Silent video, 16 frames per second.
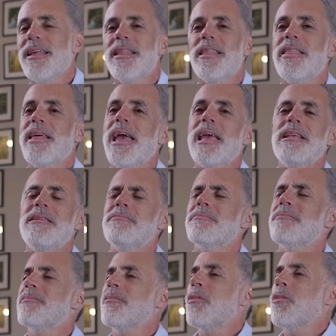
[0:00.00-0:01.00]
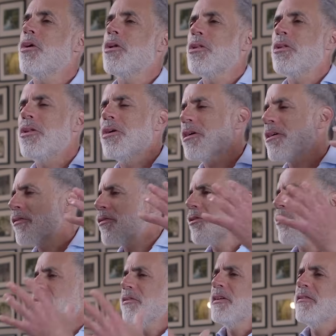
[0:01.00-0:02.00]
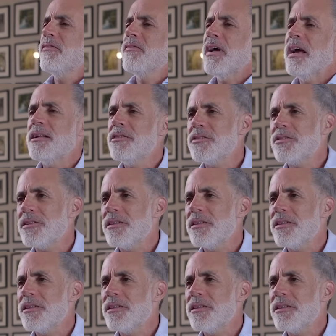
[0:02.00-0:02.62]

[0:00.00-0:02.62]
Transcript: they will look for revenge,